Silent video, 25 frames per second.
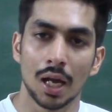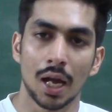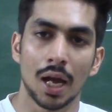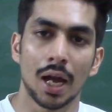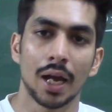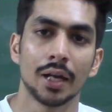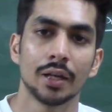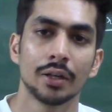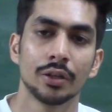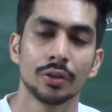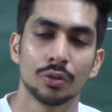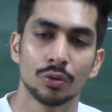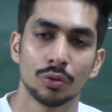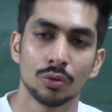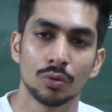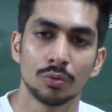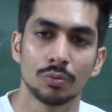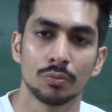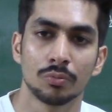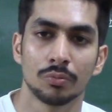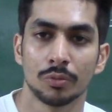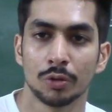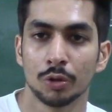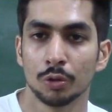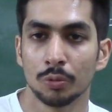and
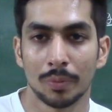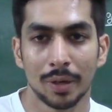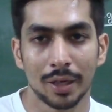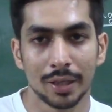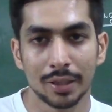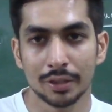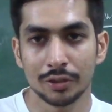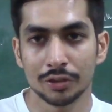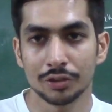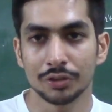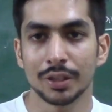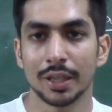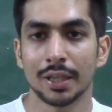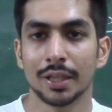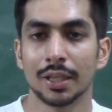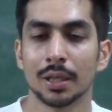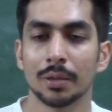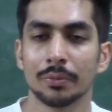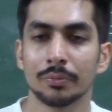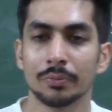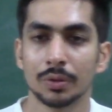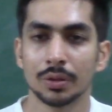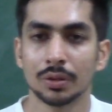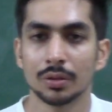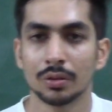you might just end
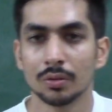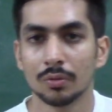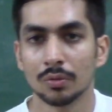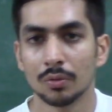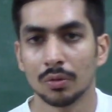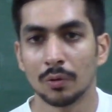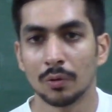up with